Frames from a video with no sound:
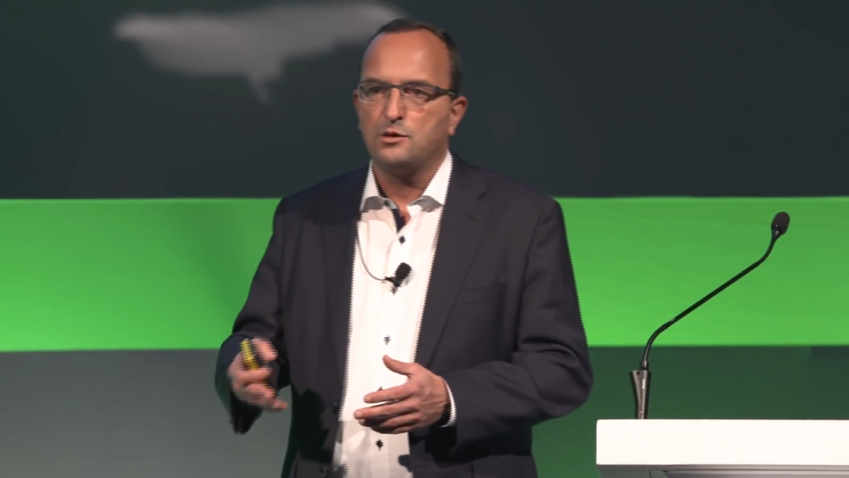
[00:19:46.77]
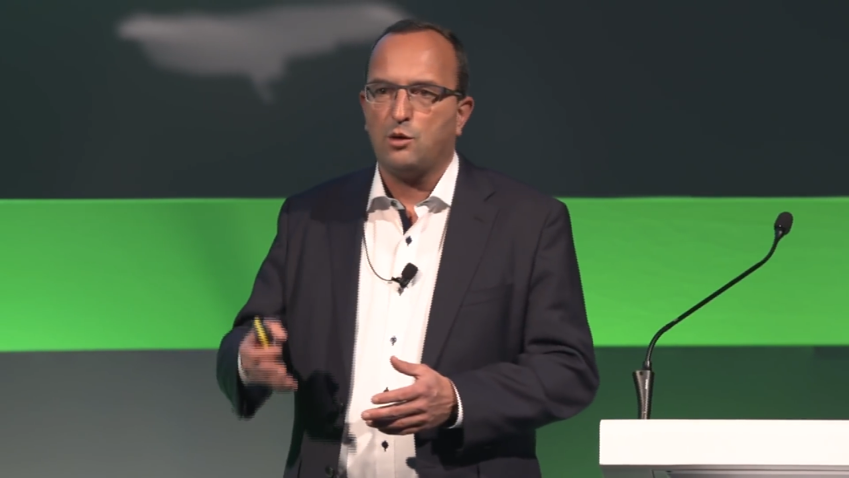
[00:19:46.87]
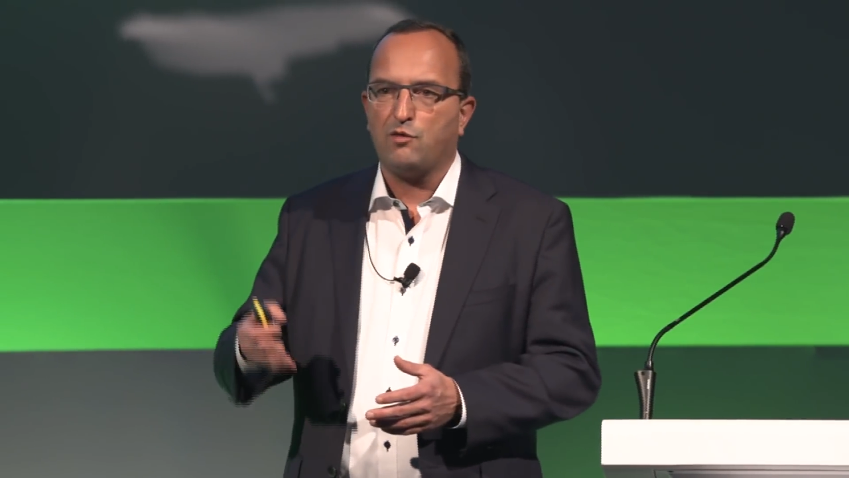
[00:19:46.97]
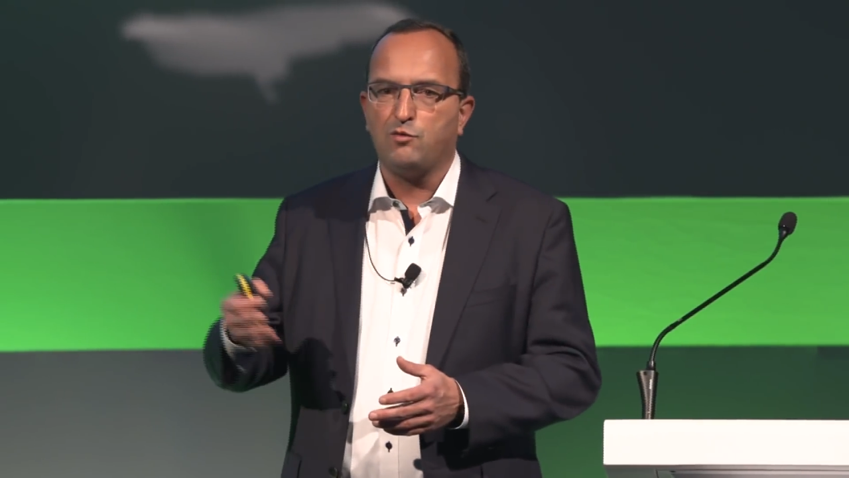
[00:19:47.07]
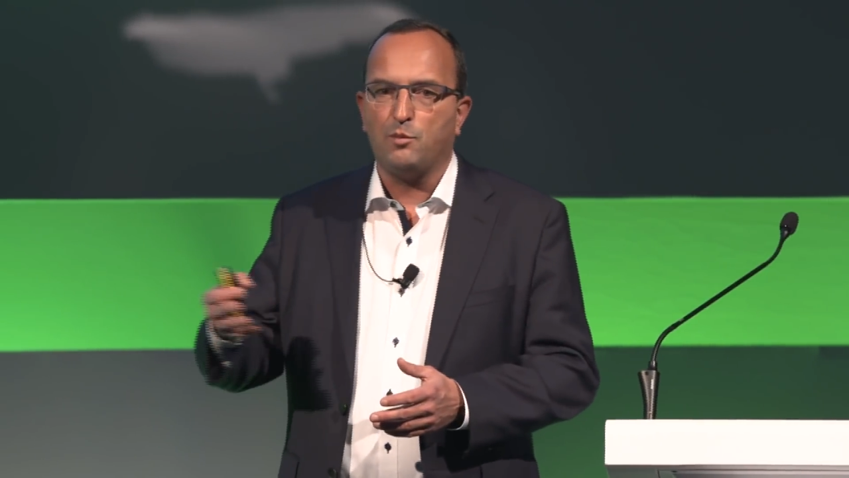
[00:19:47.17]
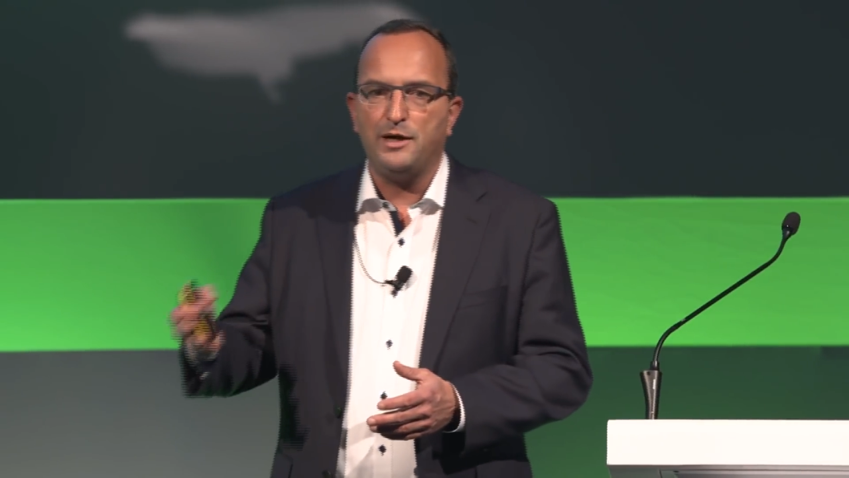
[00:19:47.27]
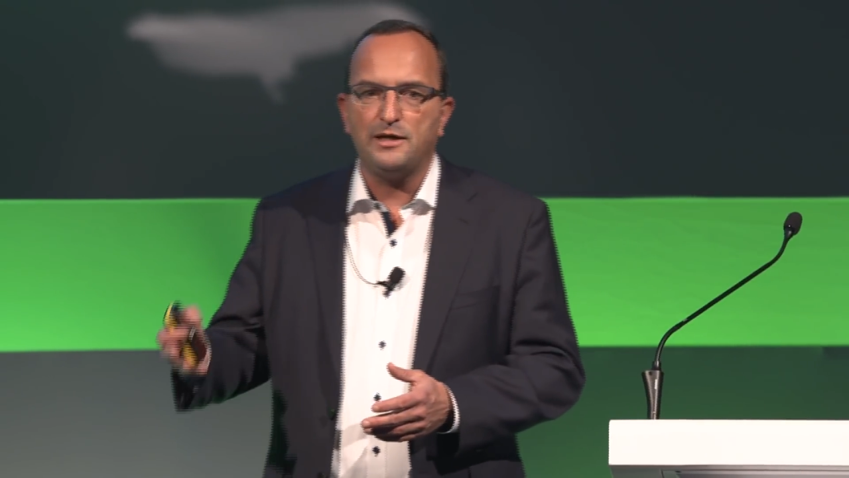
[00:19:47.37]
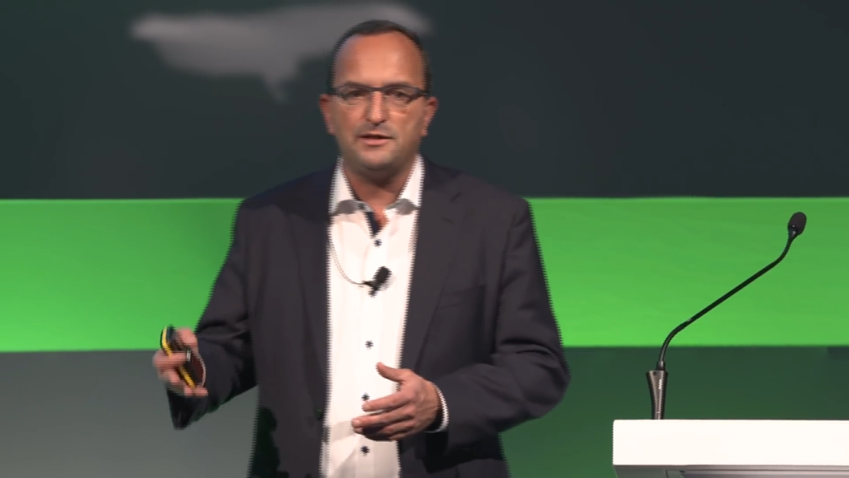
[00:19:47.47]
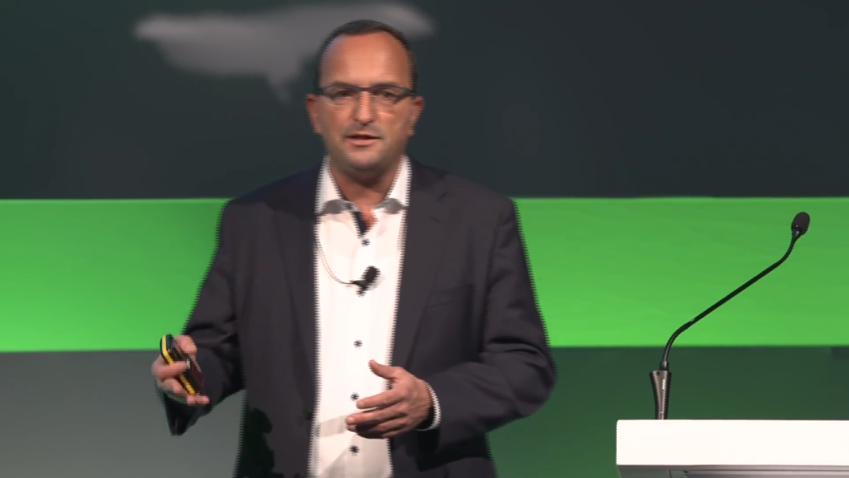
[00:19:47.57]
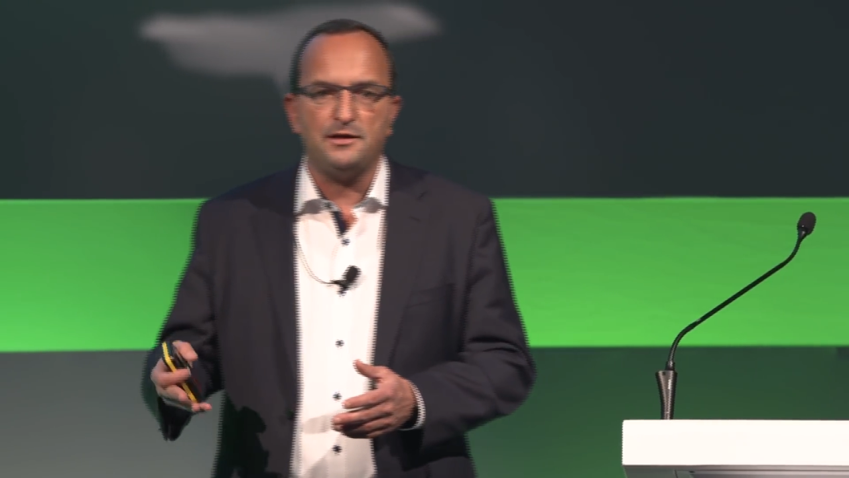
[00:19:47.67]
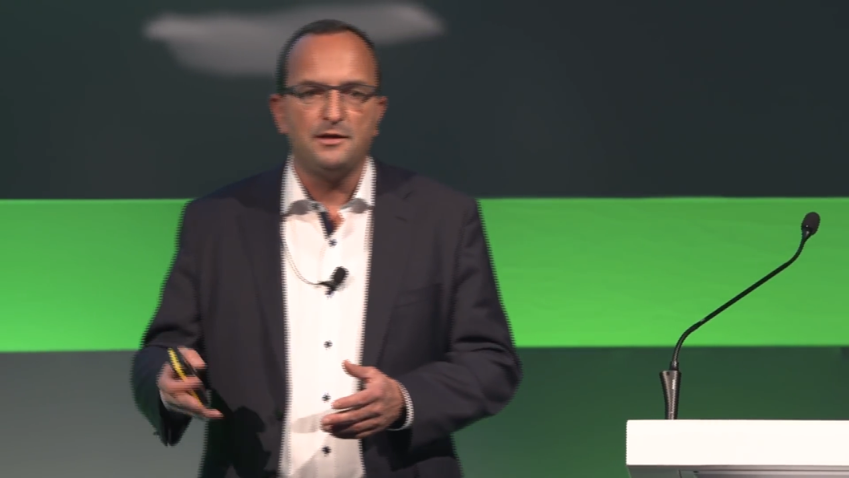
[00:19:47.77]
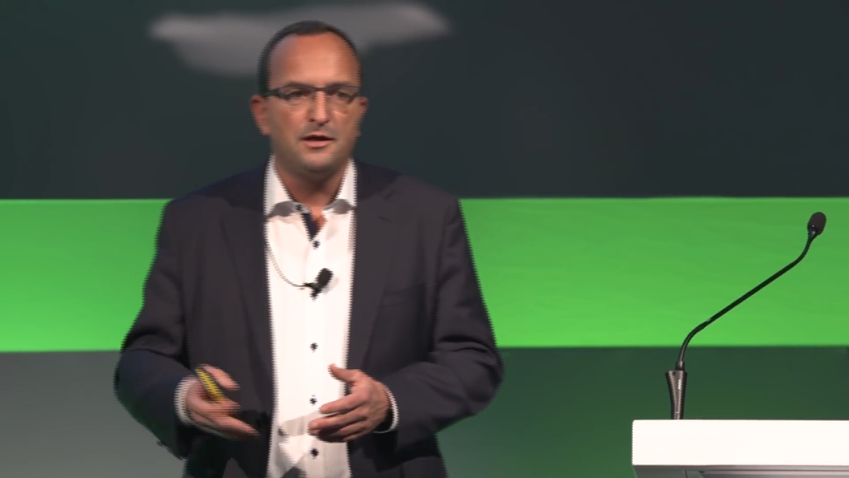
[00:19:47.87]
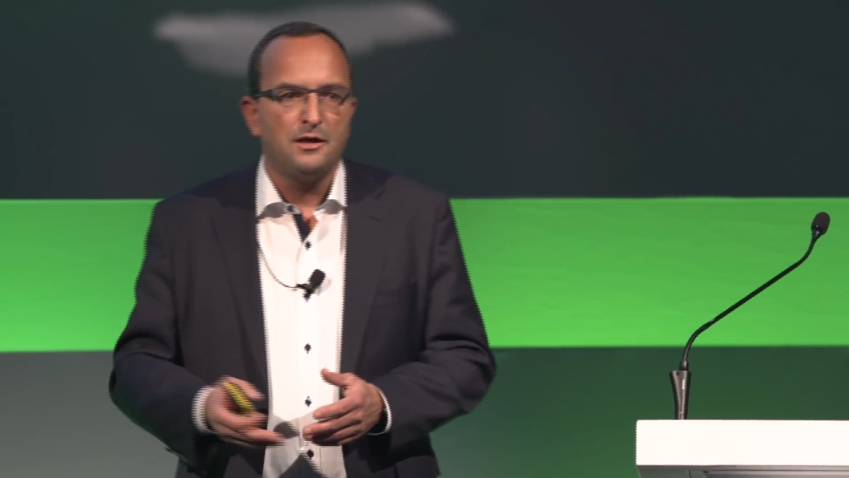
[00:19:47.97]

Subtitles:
of mobility,